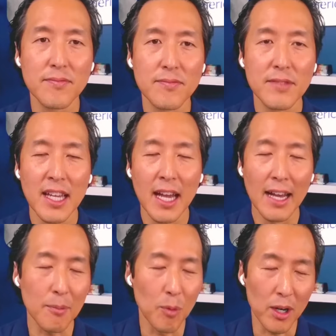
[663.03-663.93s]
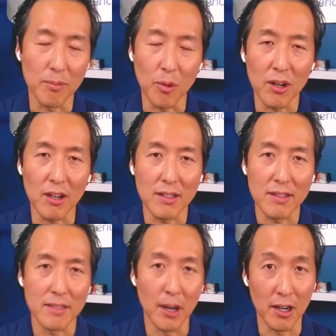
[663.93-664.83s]
I think more and more
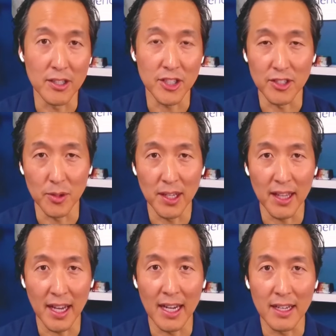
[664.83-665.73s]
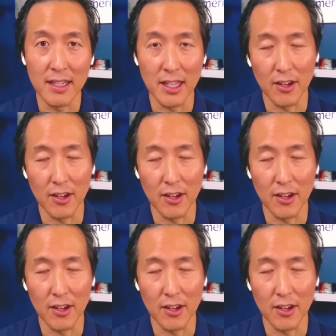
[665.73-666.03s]
bars are doing that.